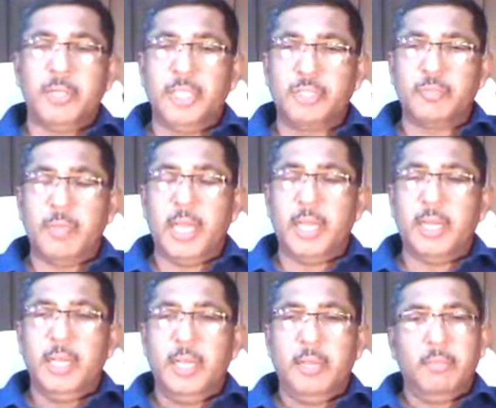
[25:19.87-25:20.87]
This man,
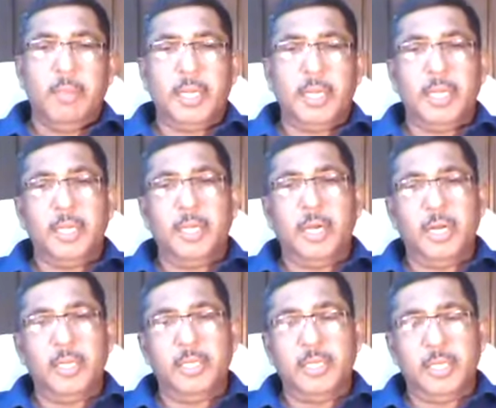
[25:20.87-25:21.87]
but uh,
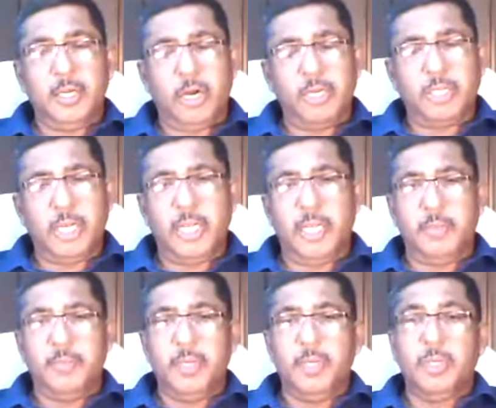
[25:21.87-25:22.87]
God, uh, God said
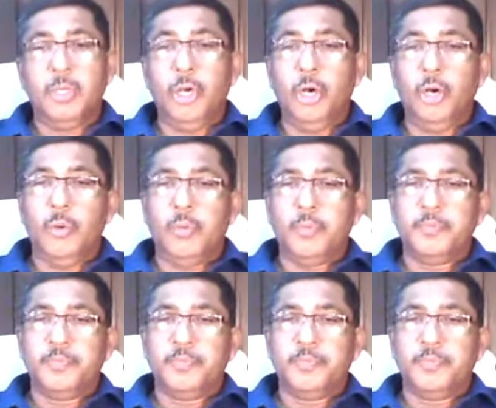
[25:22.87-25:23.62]
him, "Go